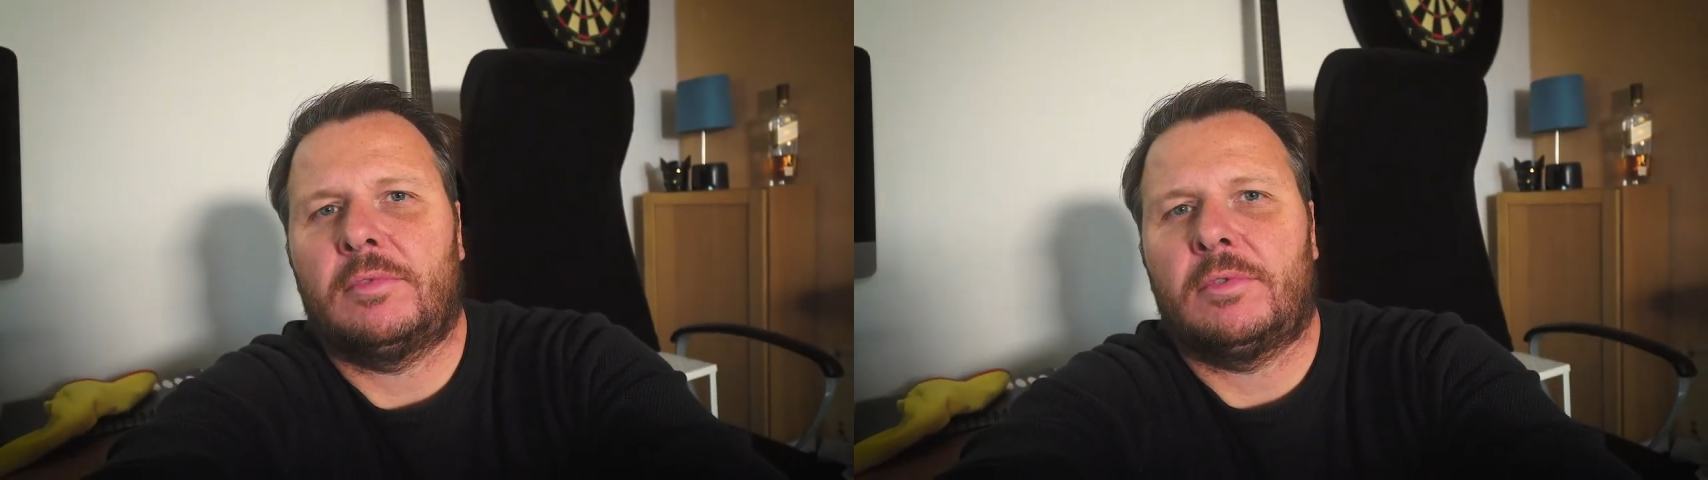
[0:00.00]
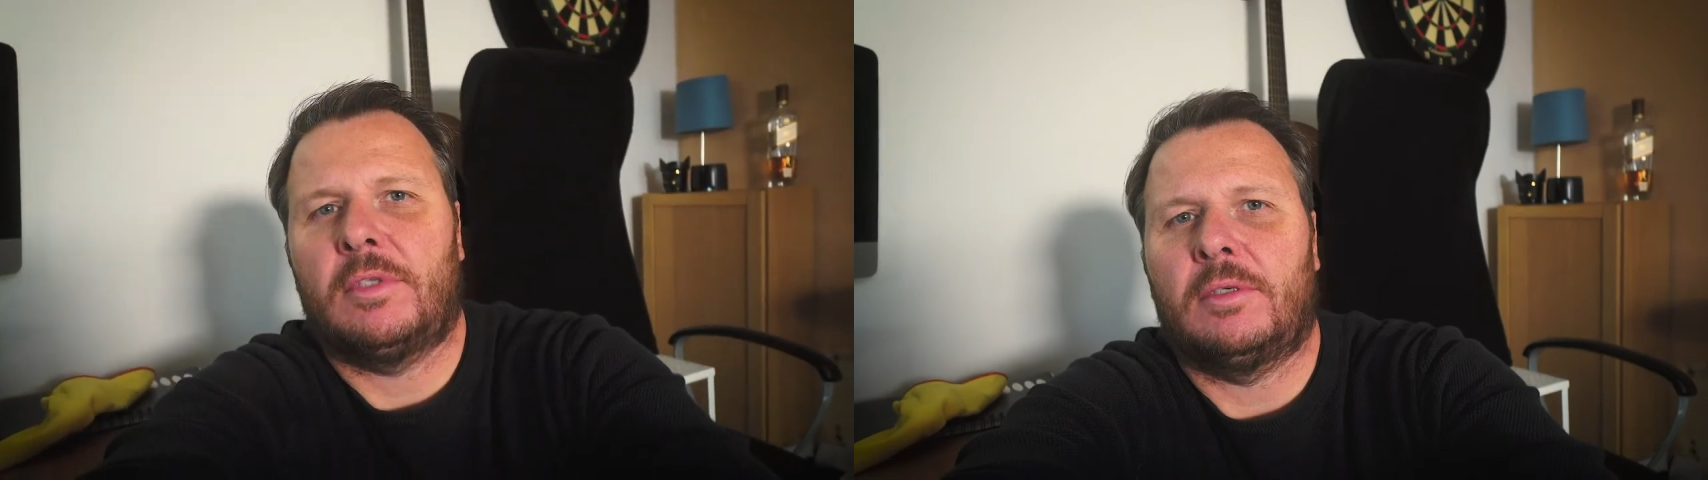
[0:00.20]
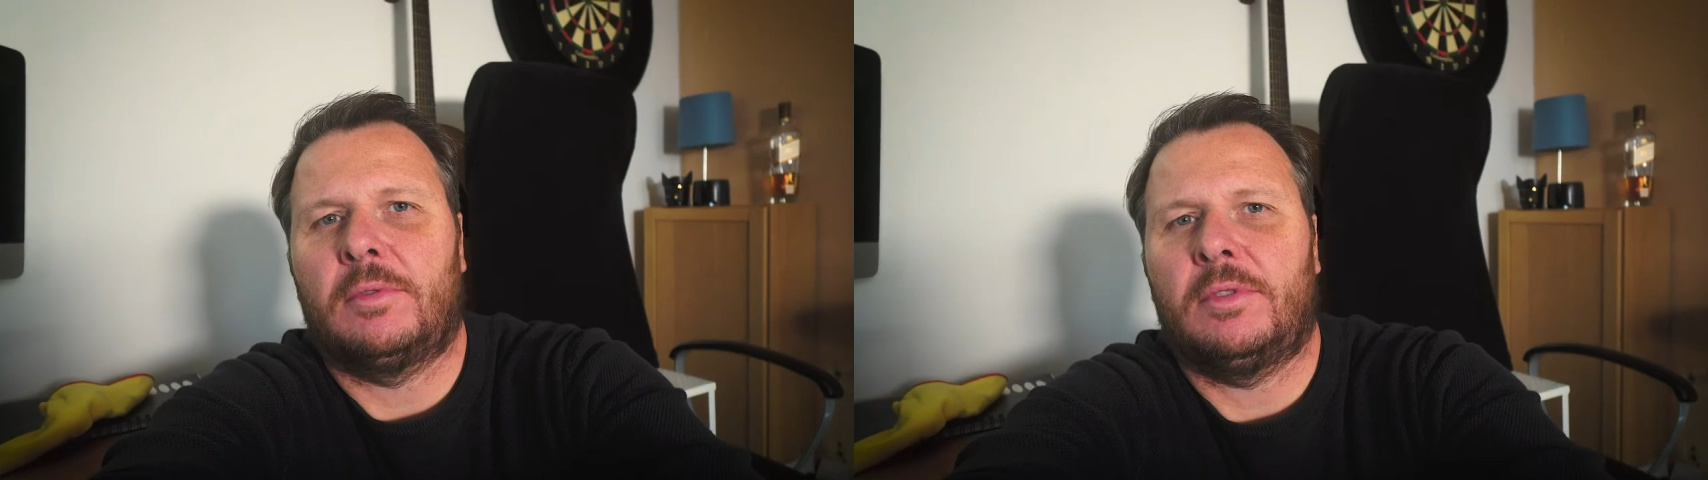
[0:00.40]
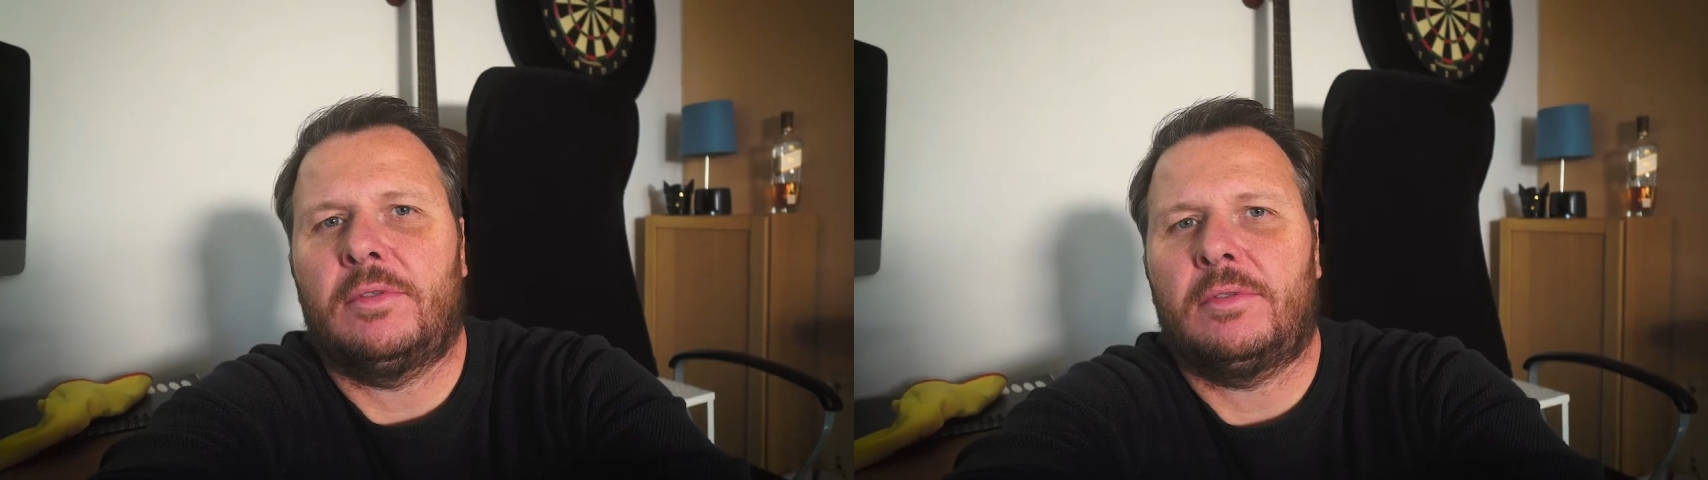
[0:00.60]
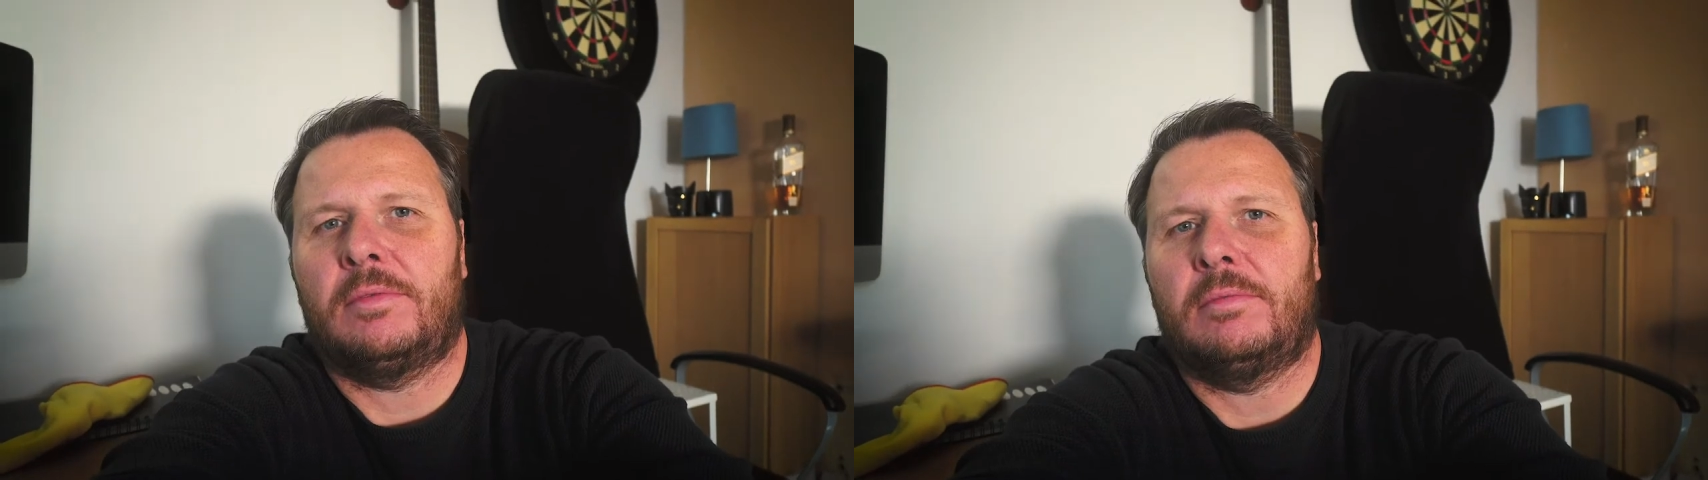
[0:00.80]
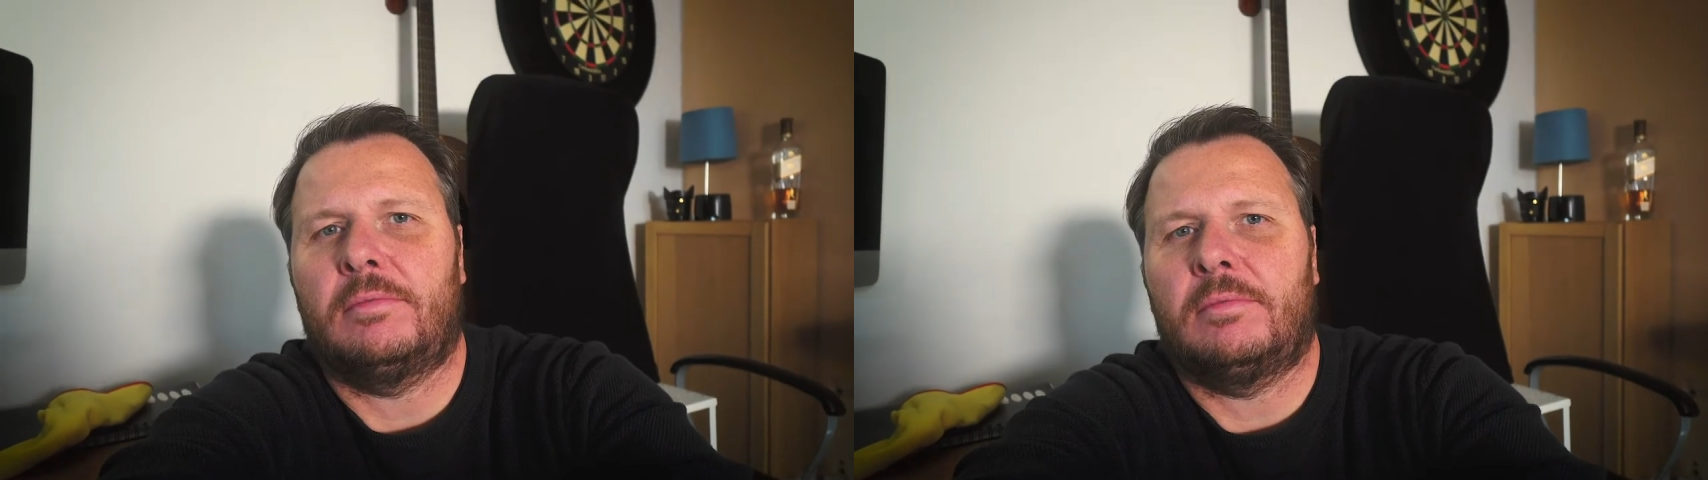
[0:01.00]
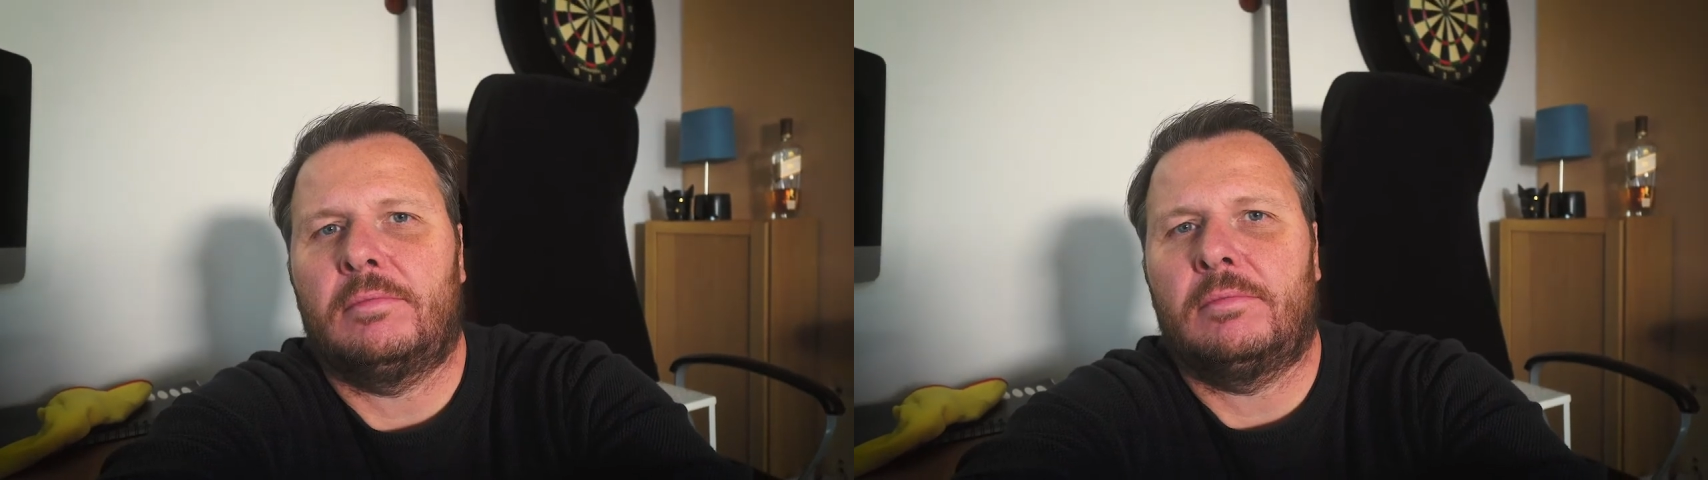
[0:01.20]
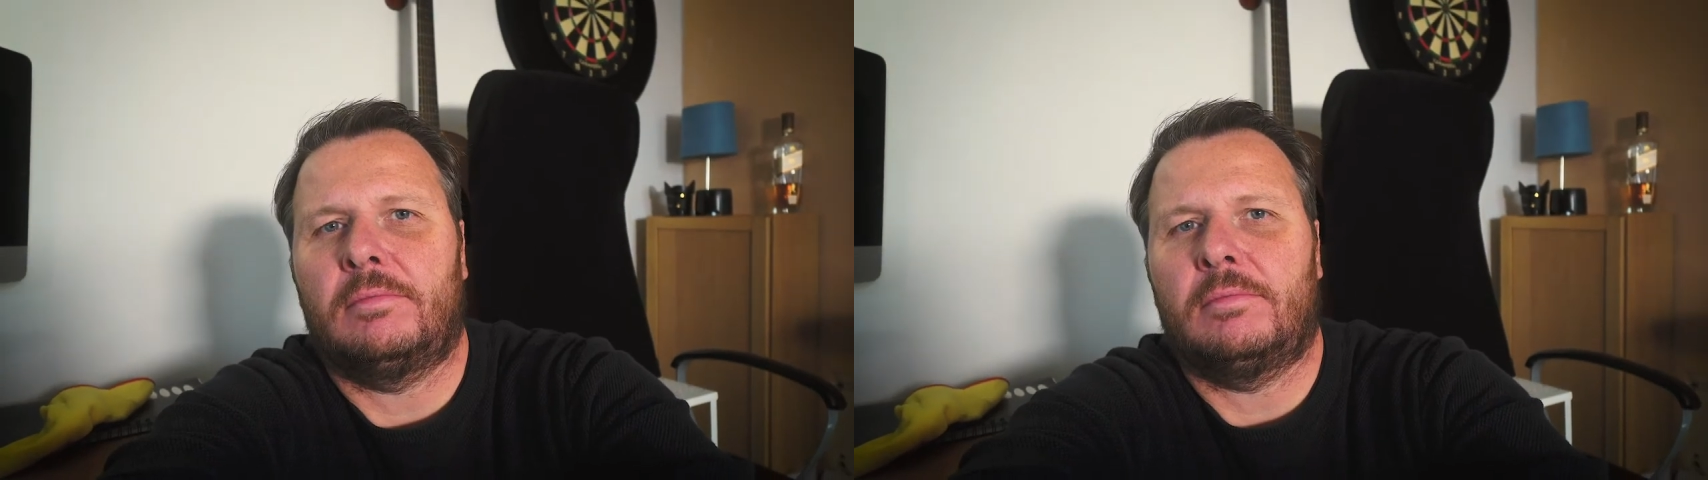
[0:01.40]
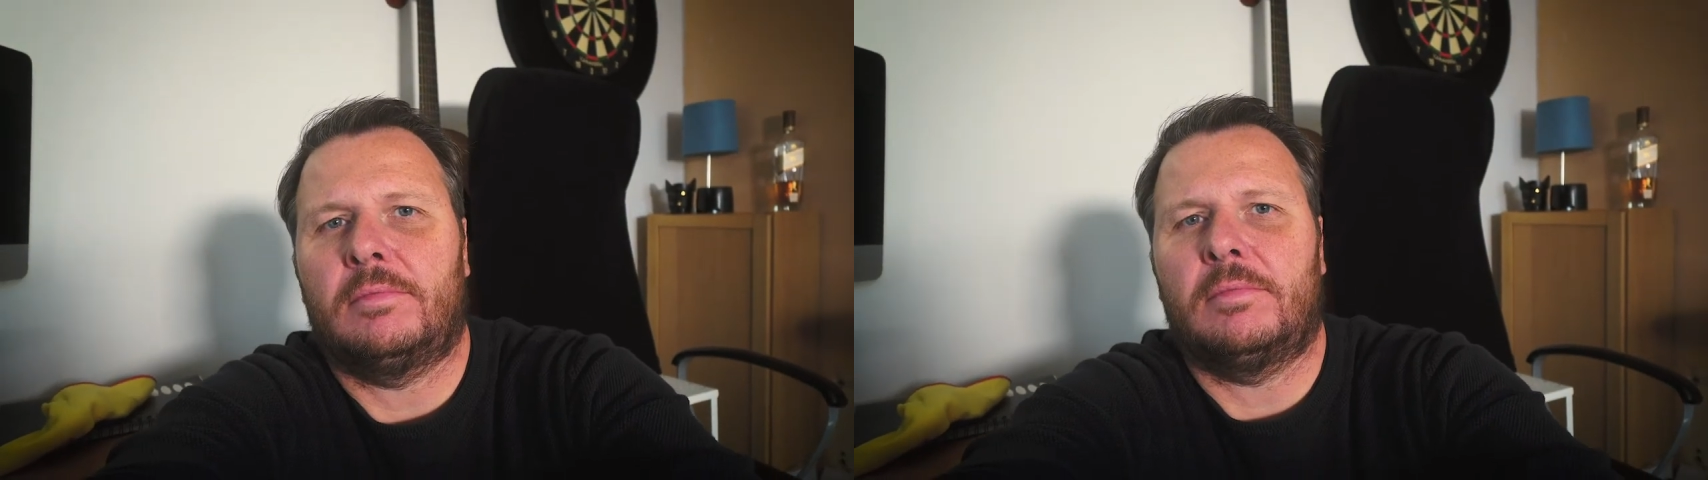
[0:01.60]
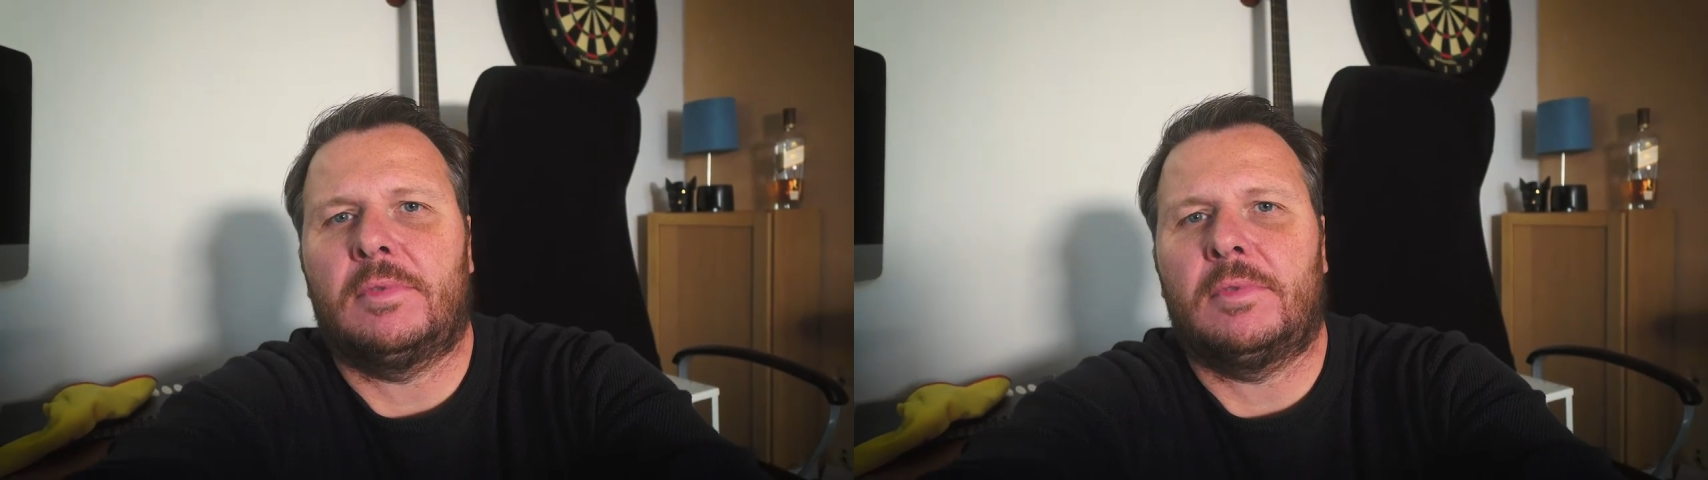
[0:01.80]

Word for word: Start with. Mm,